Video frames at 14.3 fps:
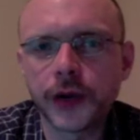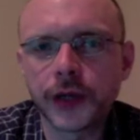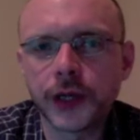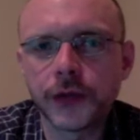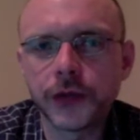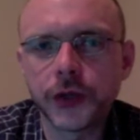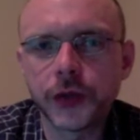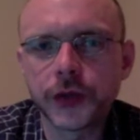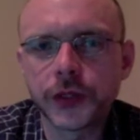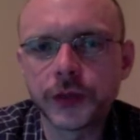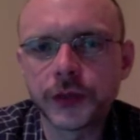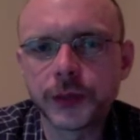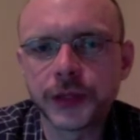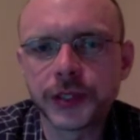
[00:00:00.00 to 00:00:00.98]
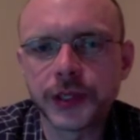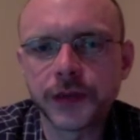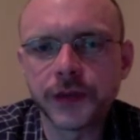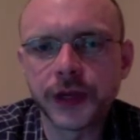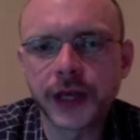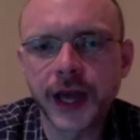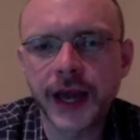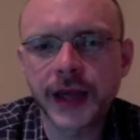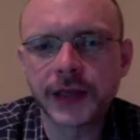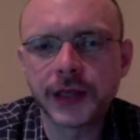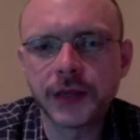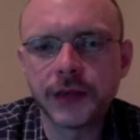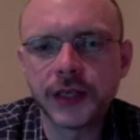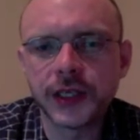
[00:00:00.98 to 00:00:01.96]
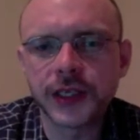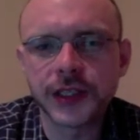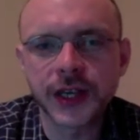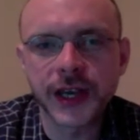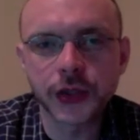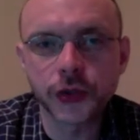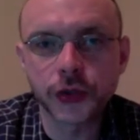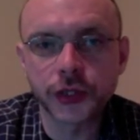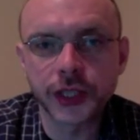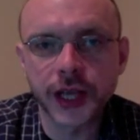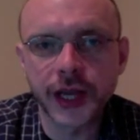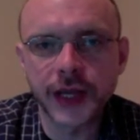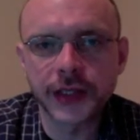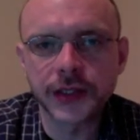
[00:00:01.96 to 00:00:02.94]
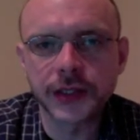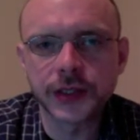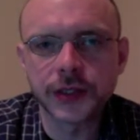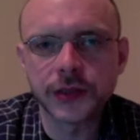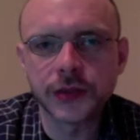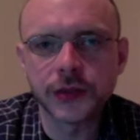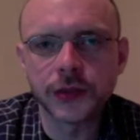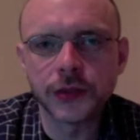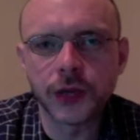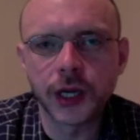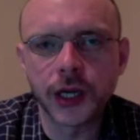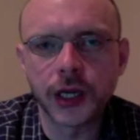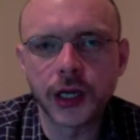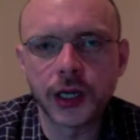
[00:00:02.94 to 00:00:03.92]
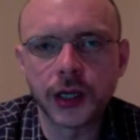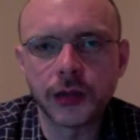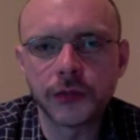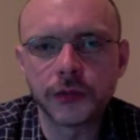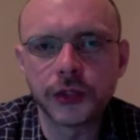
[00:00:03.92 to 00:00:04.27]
and giving you some specific activities and exercises to